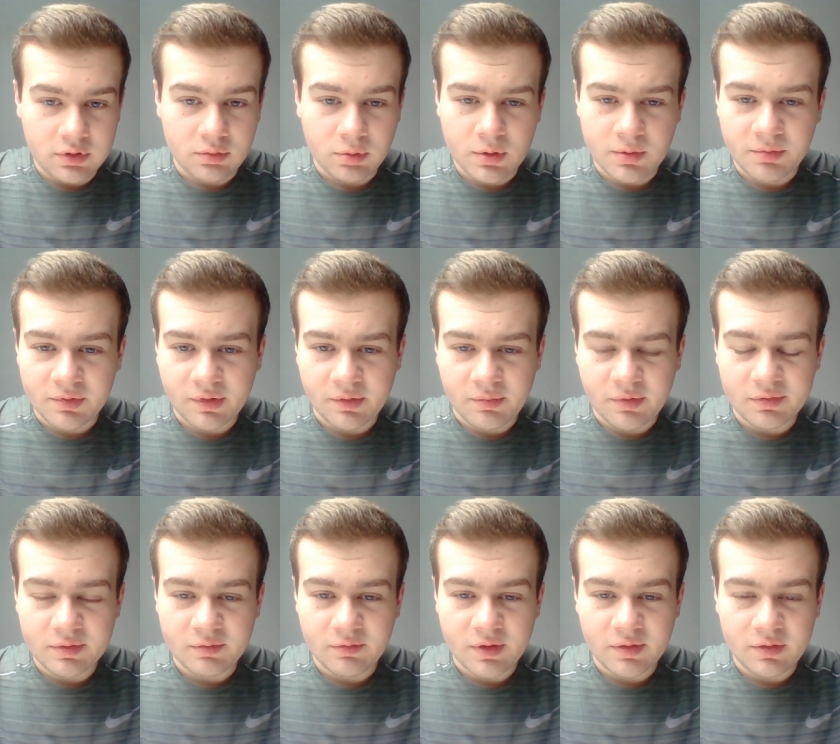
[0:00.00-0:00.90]
Look, it
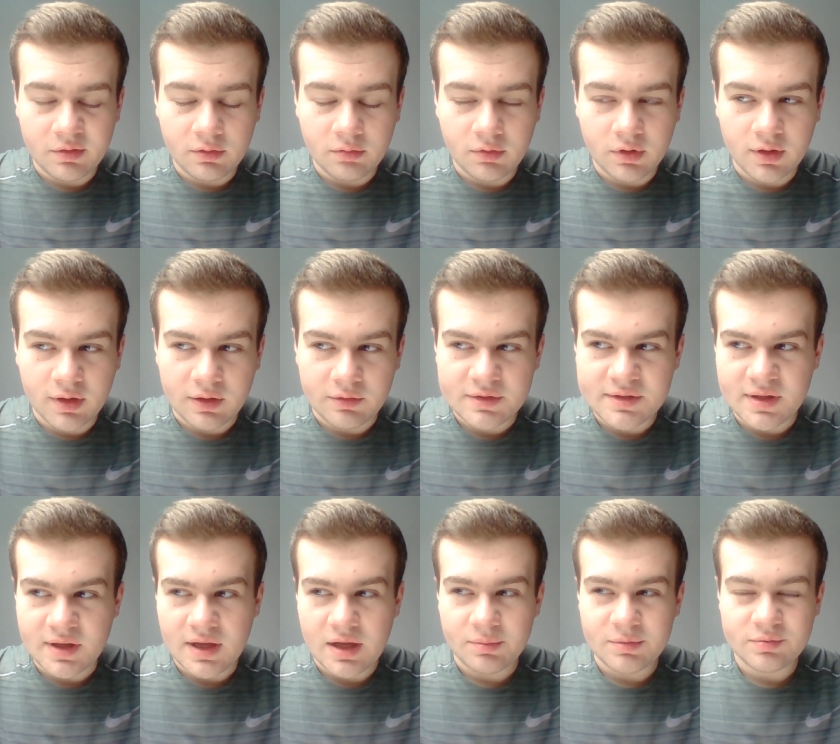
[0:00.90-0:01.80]
was another one of those
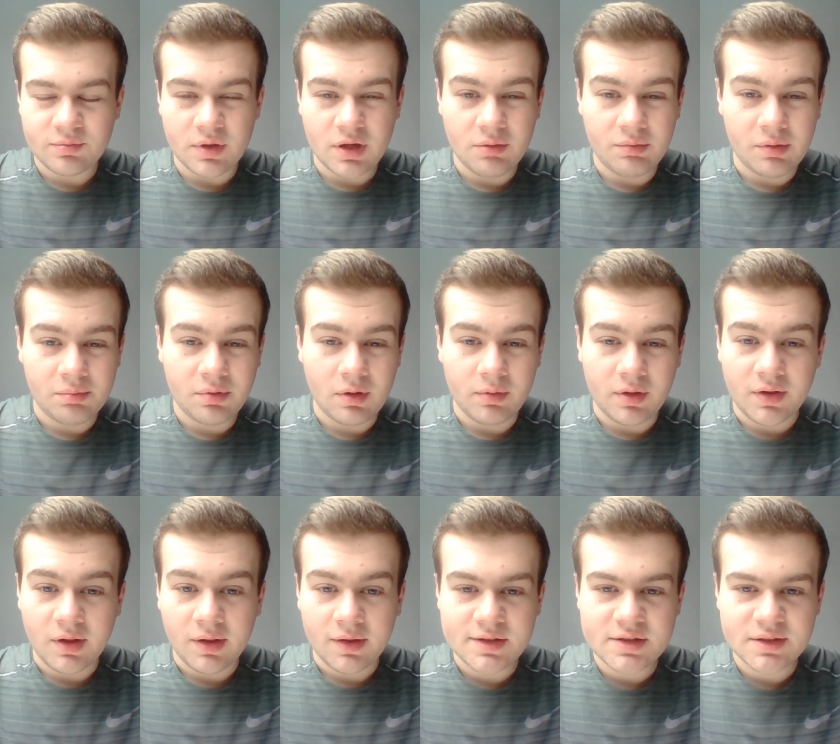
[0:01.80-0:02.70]
games where we
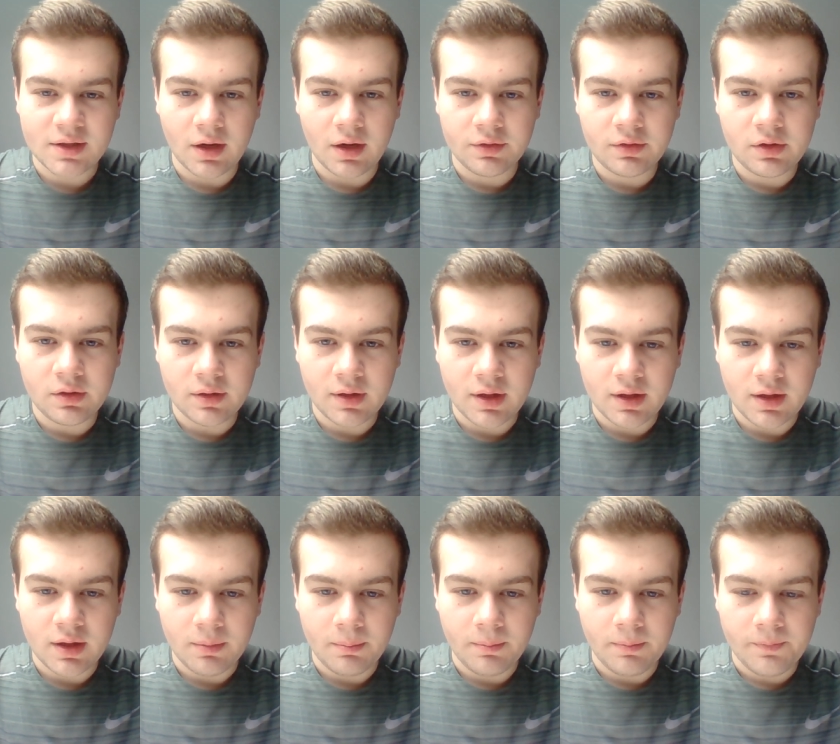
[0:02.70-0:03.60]
probably didn't start
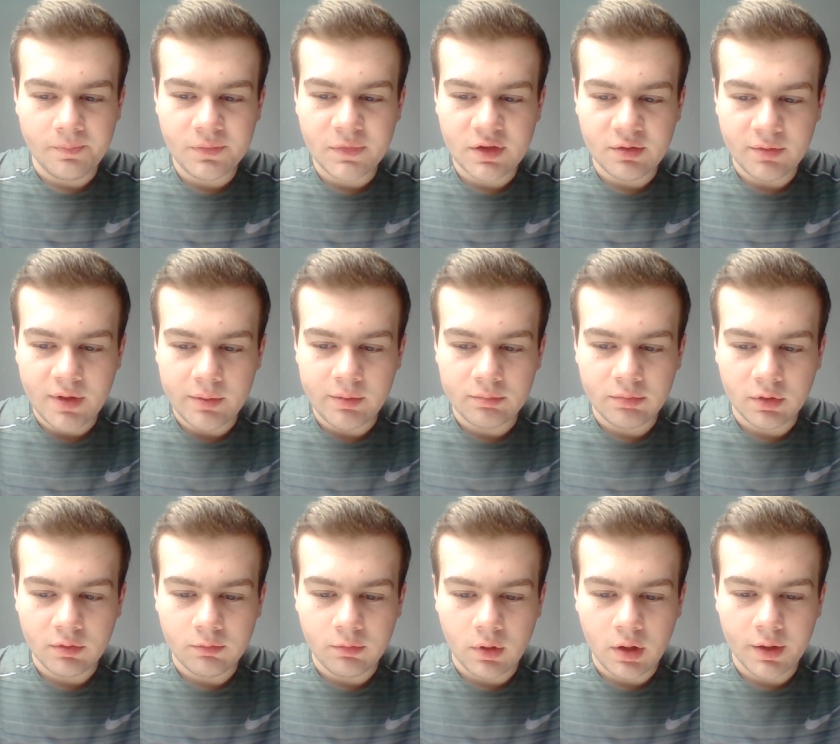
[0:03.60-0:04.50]
the way we
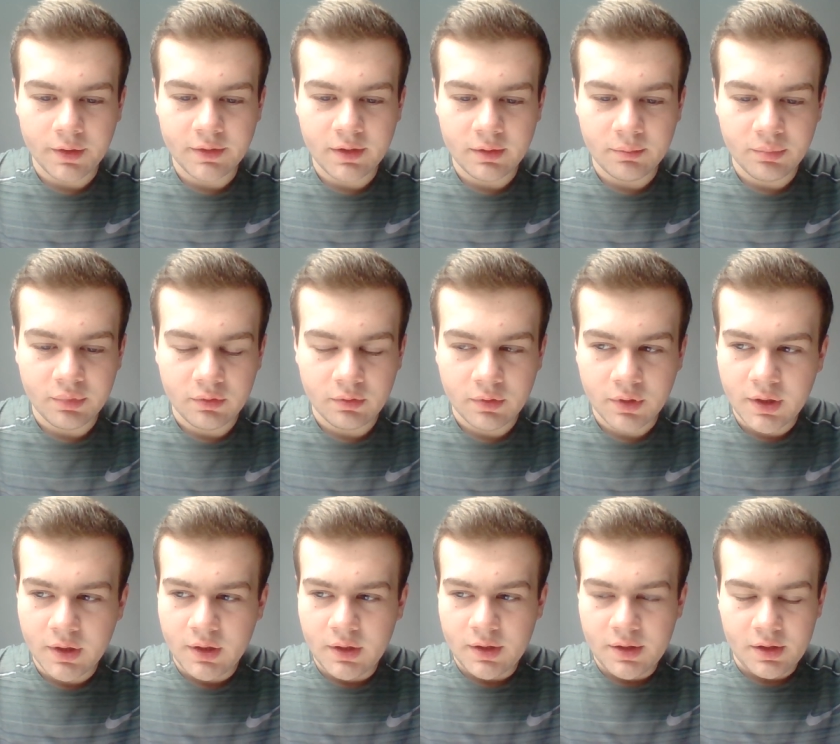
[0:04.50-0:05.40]
would have wanted, but
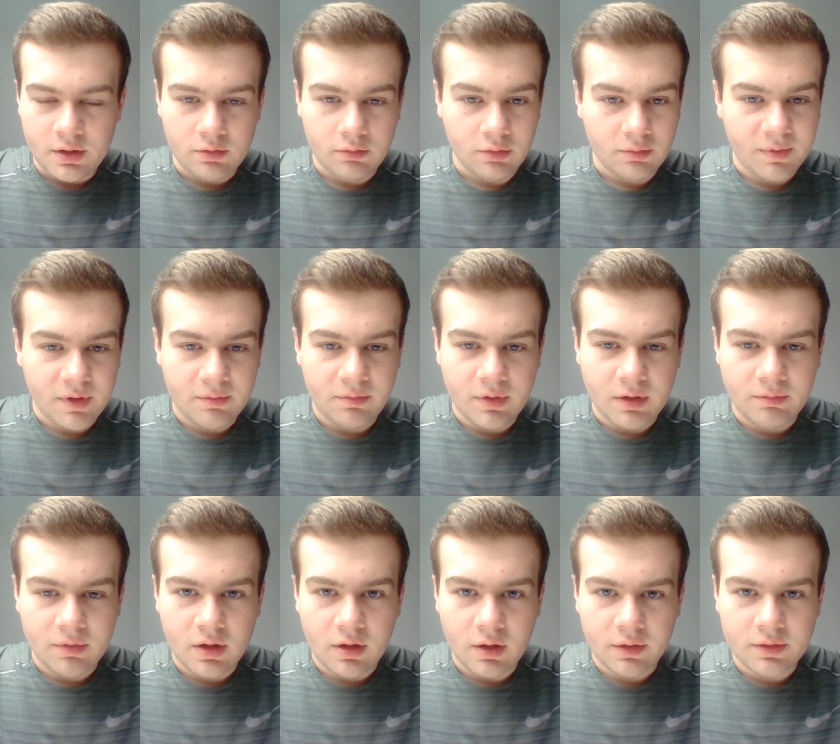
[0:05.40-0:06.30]
look, we
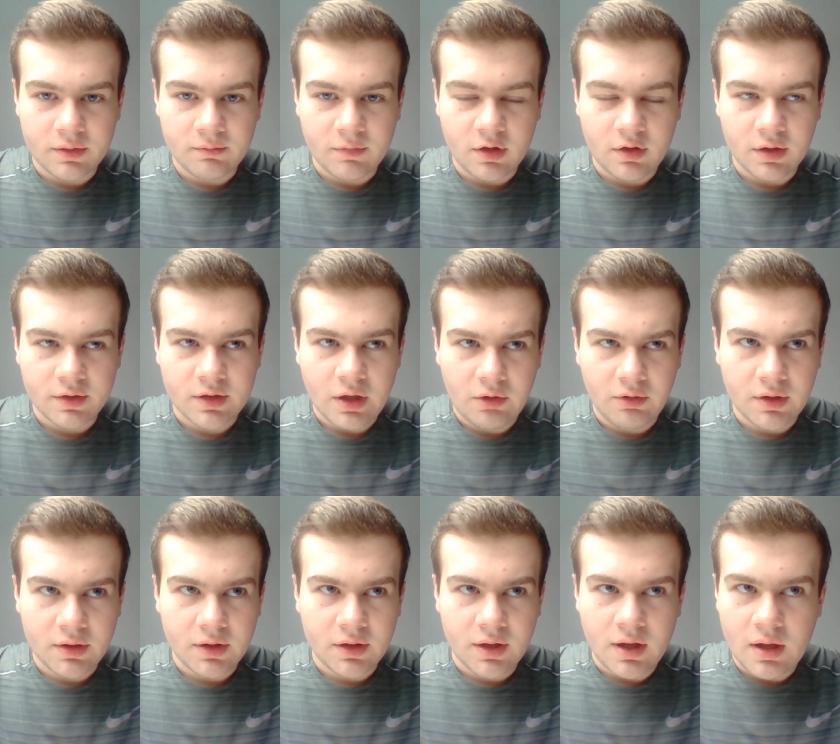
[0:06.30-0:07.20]
got there
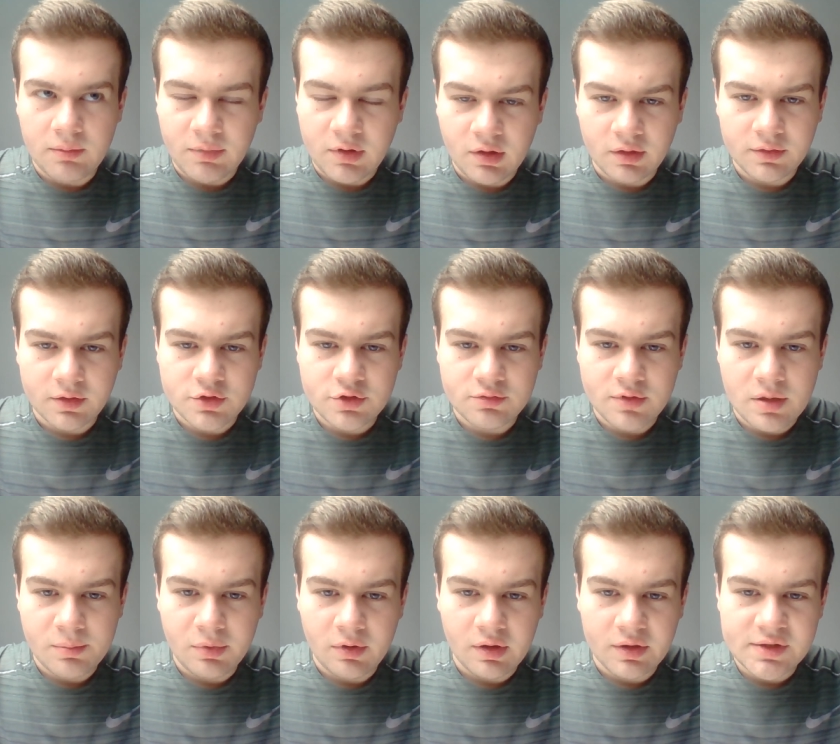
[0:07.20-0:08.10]
in the end, got the
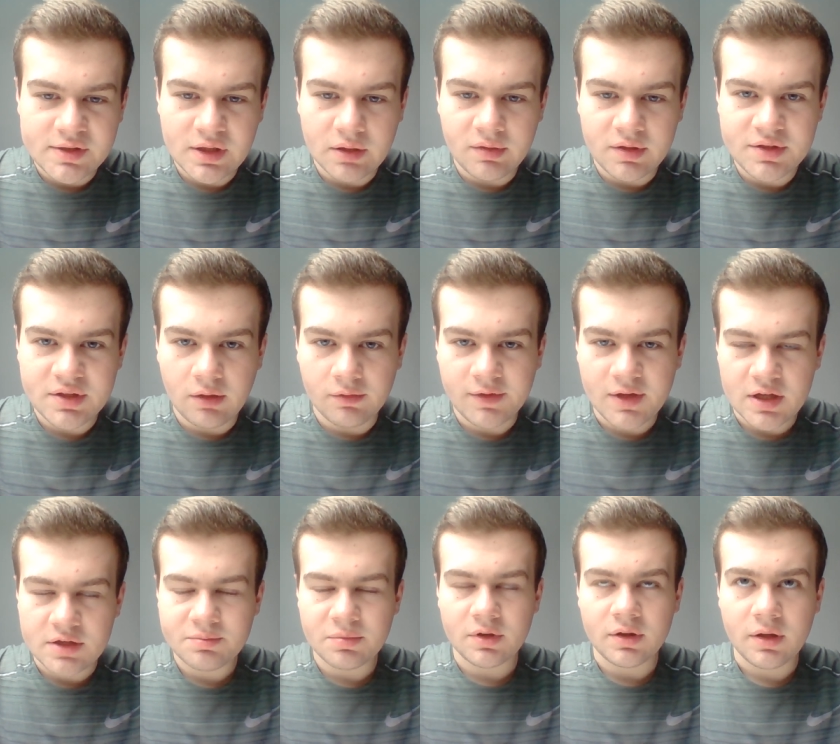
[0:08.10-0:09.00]
3 points that we so
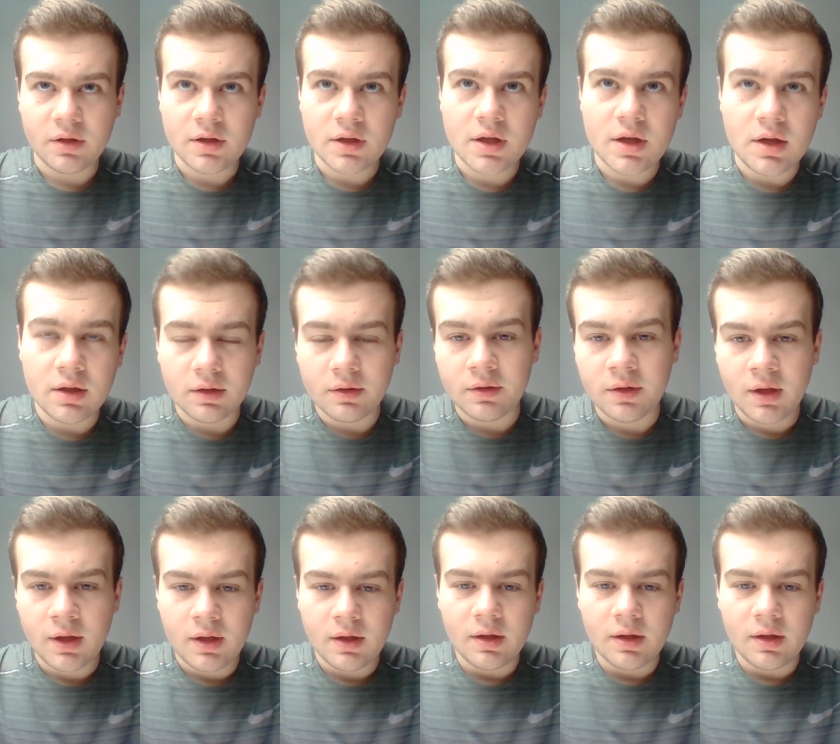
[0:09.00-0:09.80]
desperately needed